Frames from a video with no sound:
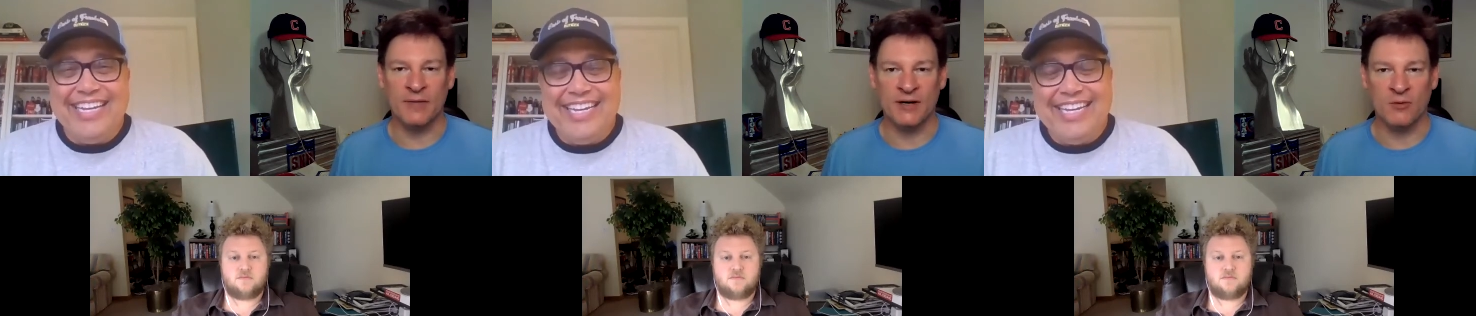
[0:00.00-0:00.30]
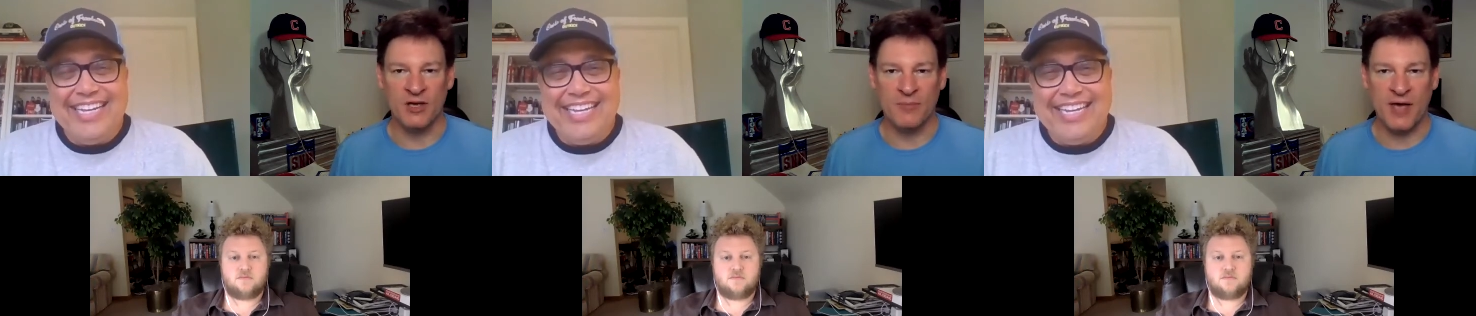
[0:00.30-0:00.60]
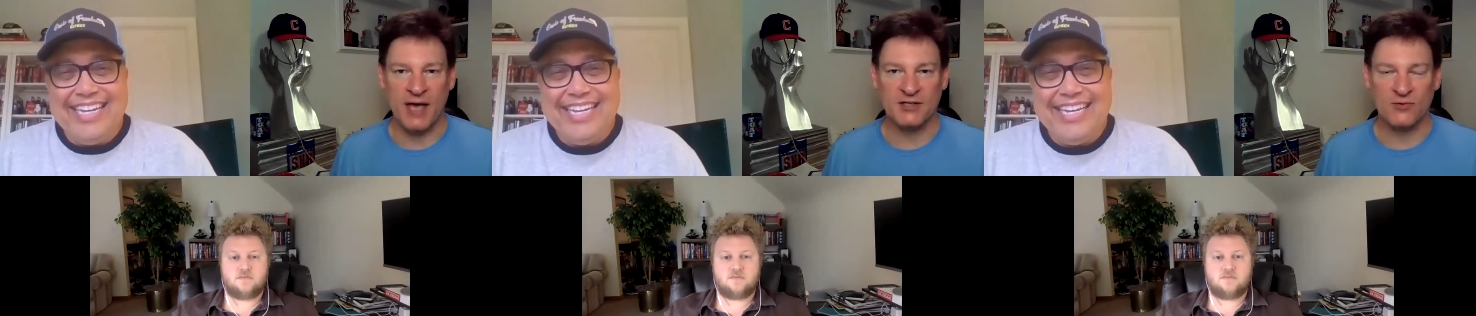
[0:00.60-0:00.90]
Speaker 1: and it'll be a
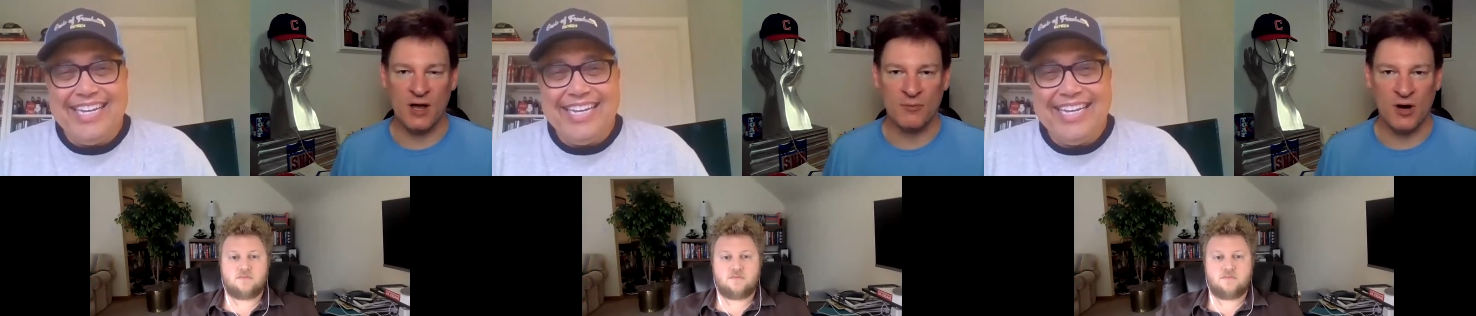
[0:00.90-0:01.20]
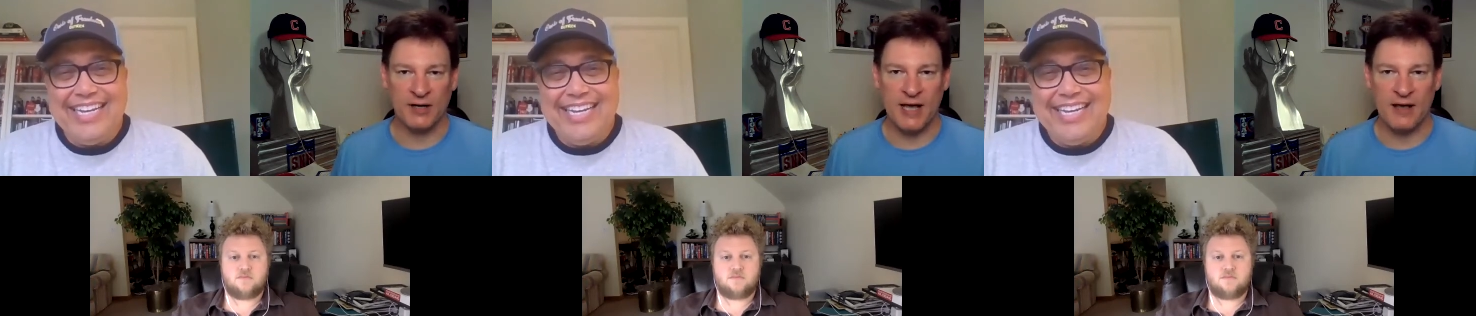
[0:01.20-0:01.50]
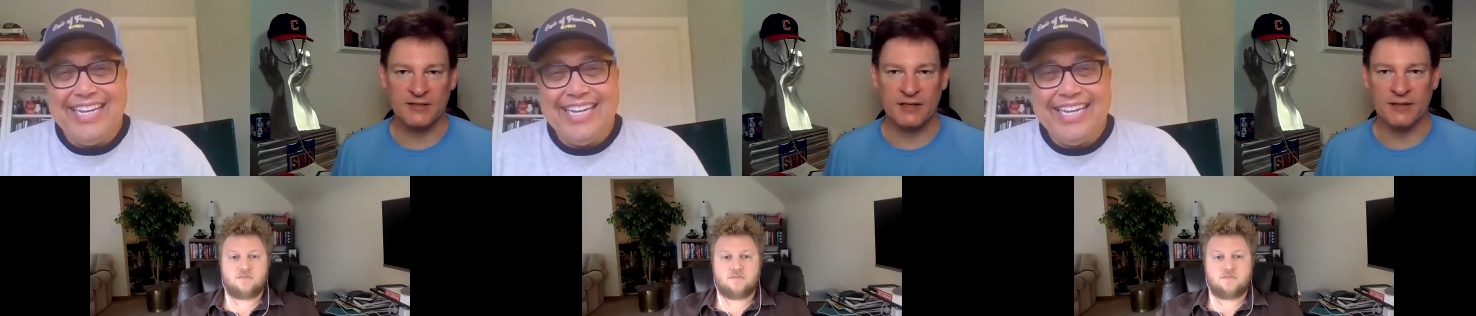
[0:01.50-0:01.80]
pass to Rob
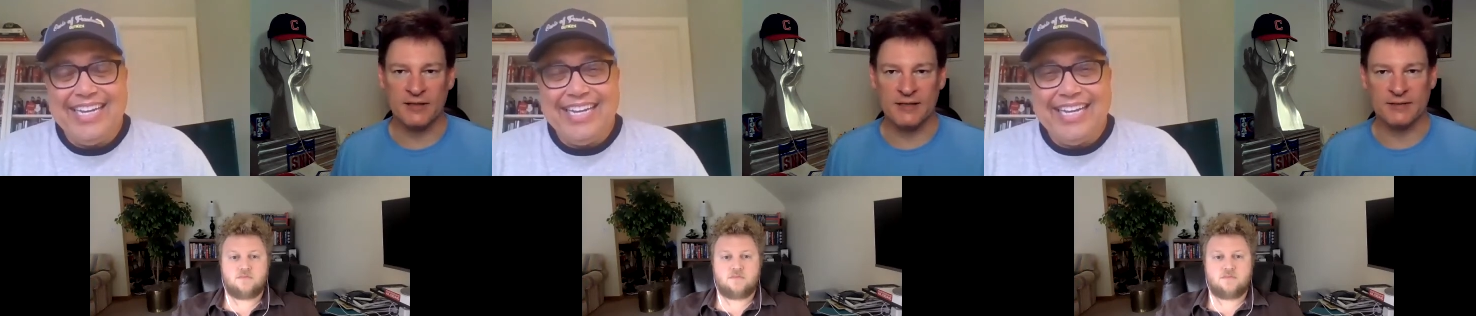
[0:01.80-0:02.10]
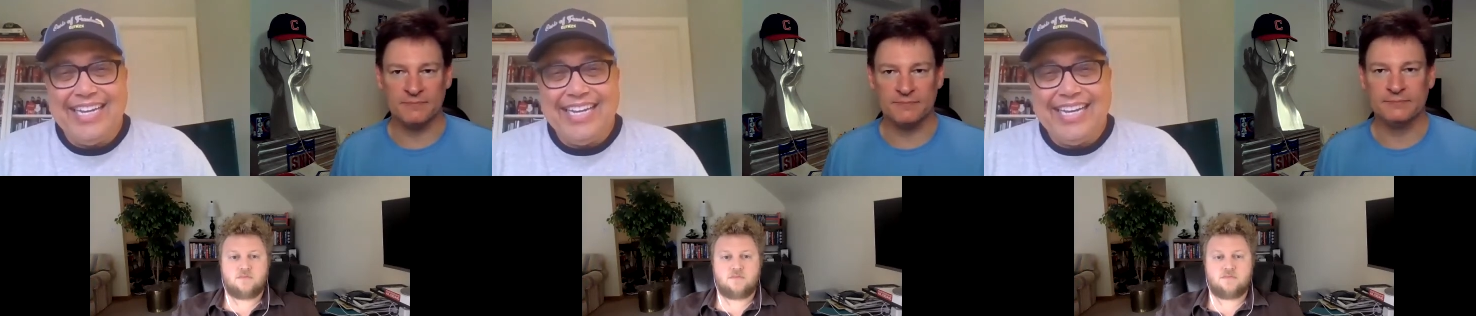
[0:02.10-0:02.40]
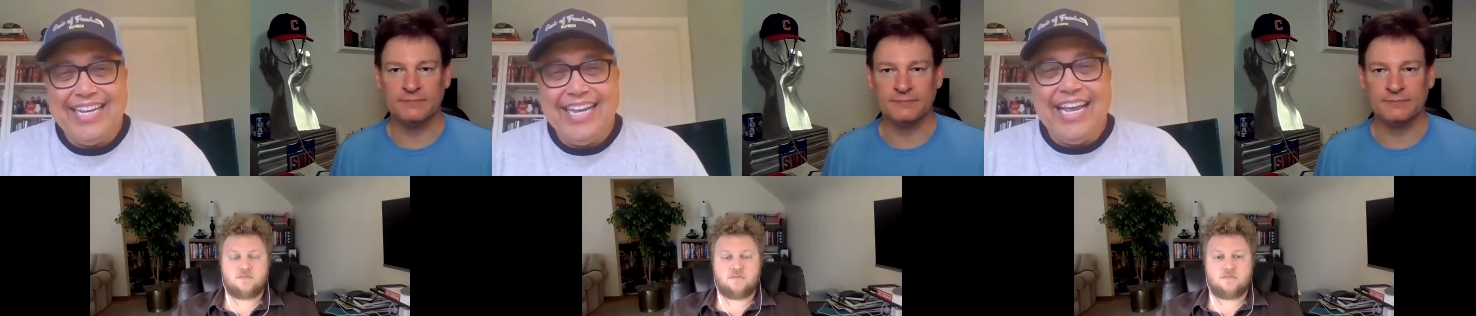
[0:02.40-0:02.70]
Gronkowski that does it.
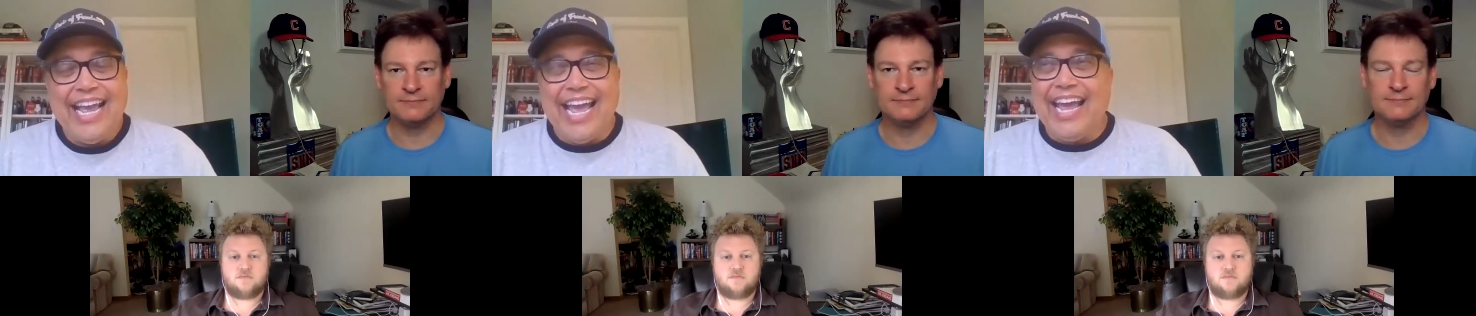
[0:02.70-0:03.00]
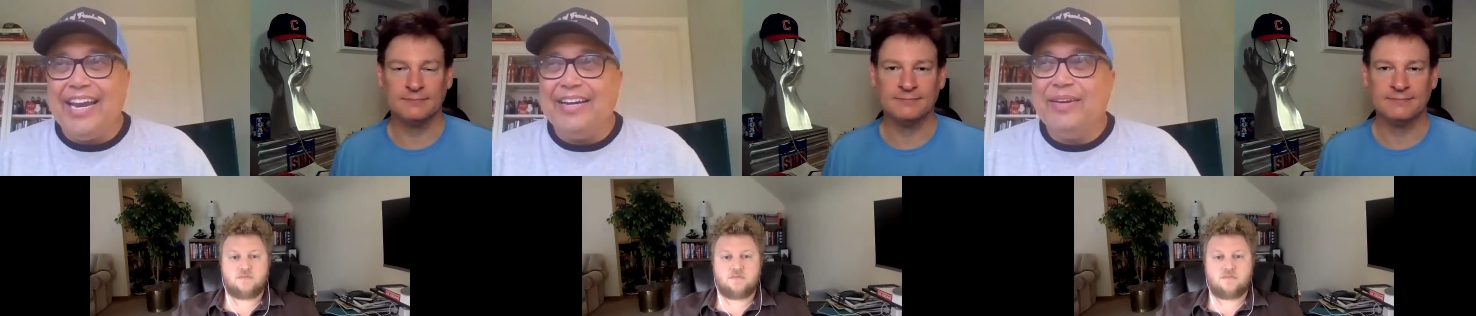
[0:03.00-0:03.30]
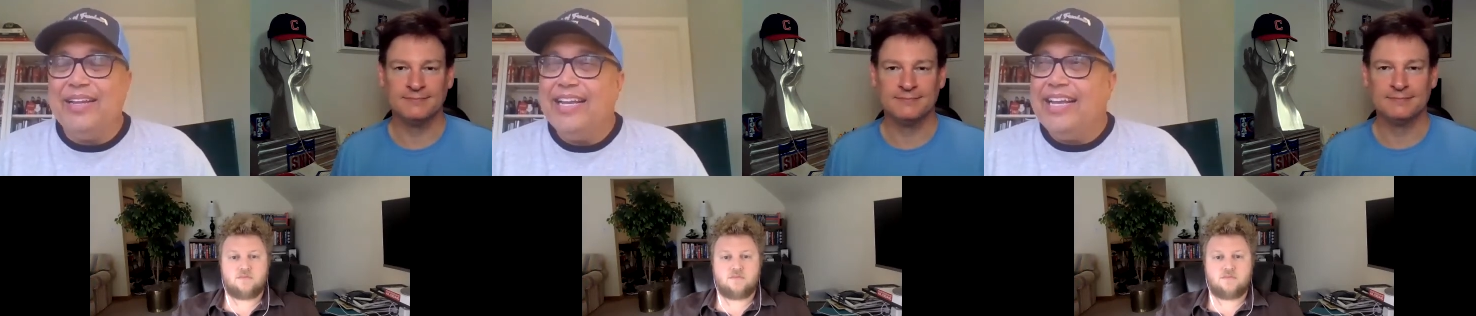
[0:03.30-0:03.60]

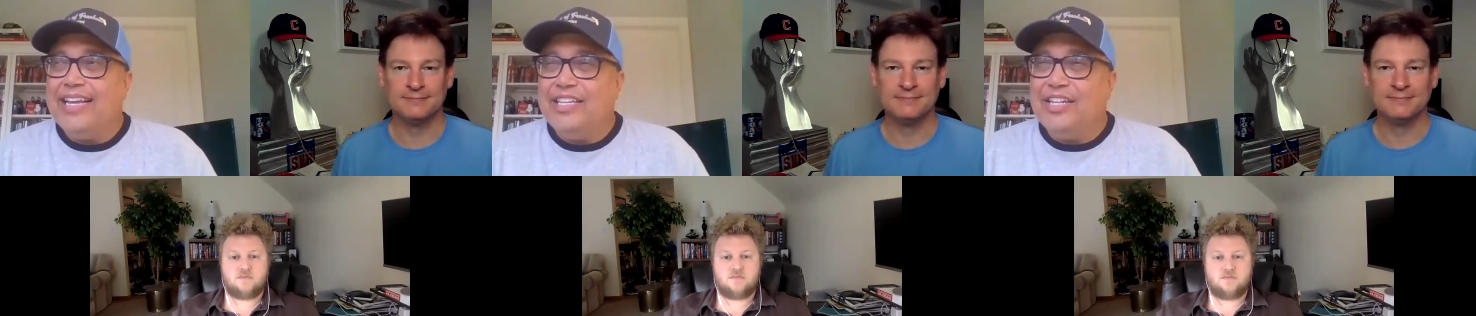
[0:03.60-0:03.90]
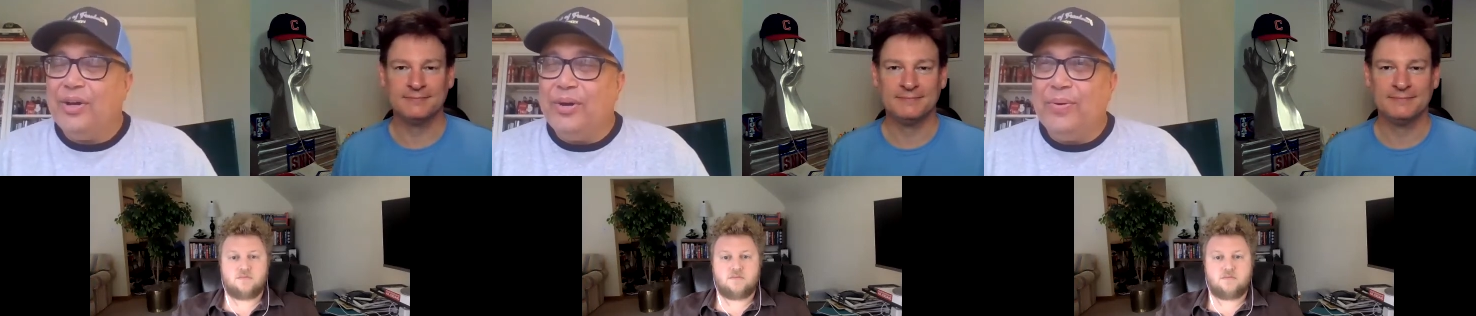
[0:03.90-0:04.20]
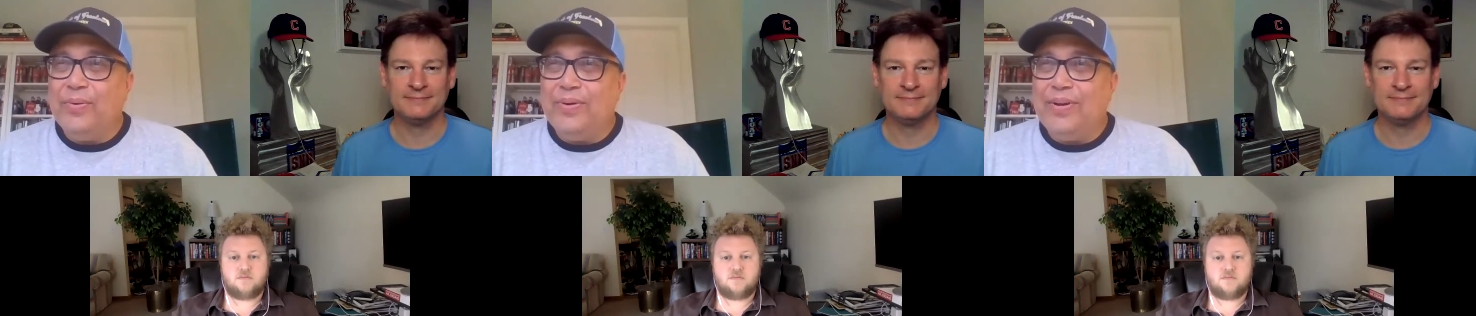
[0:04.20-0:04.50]
Speaker 2: And you
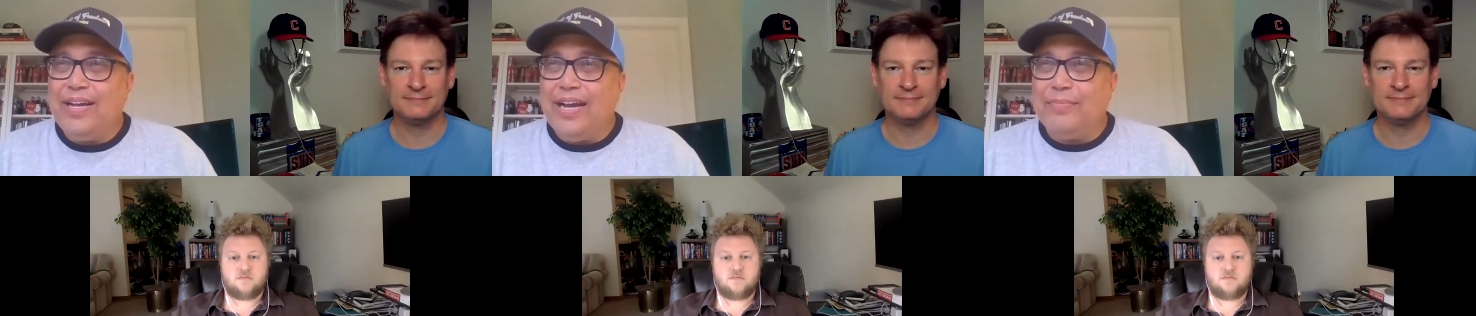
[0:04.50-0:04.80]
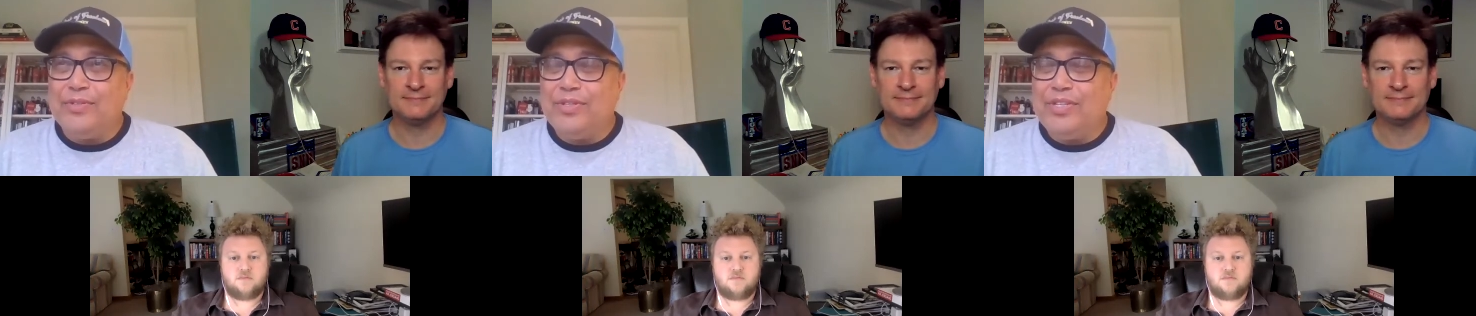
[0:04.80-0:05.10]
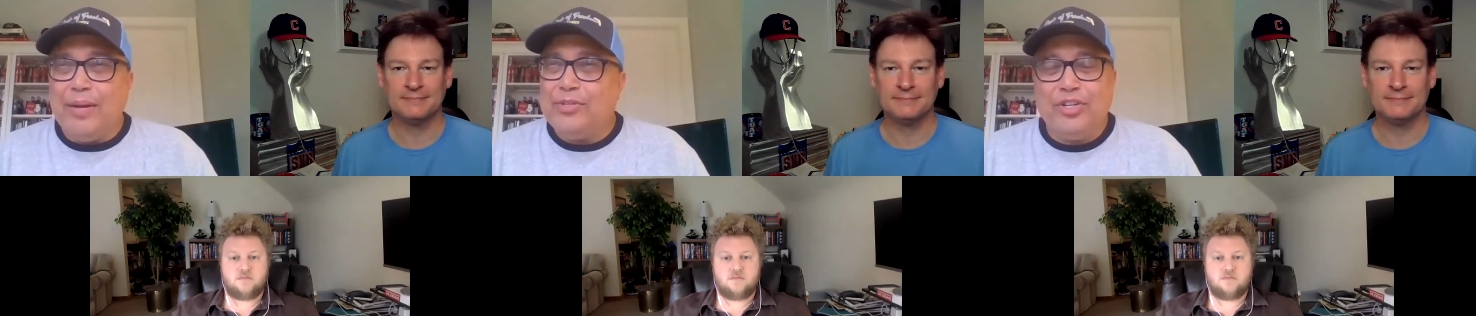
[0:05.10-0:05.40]
know, I'm
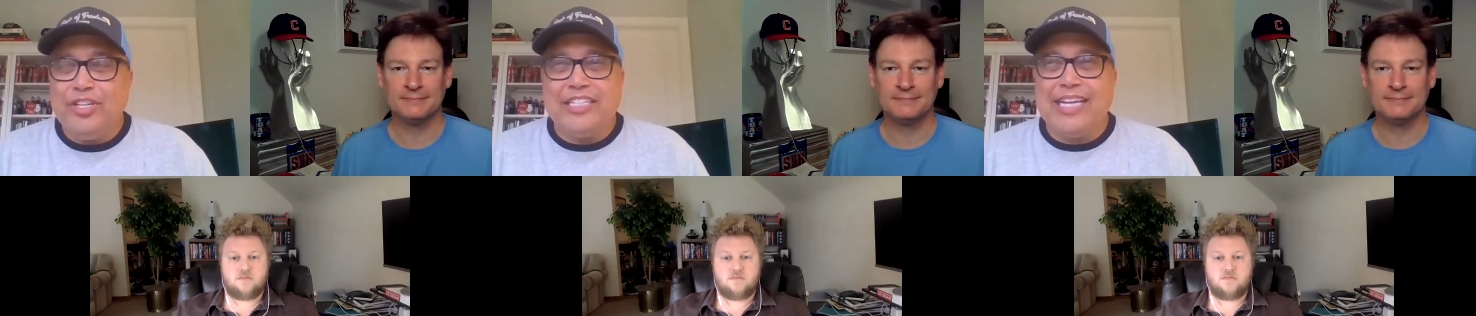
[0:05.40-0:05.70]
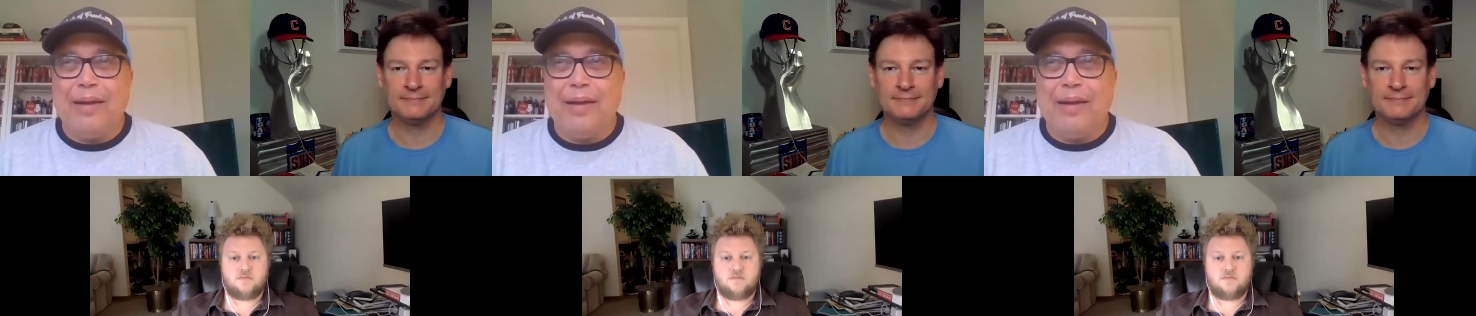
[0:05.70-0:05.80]
I'm sure that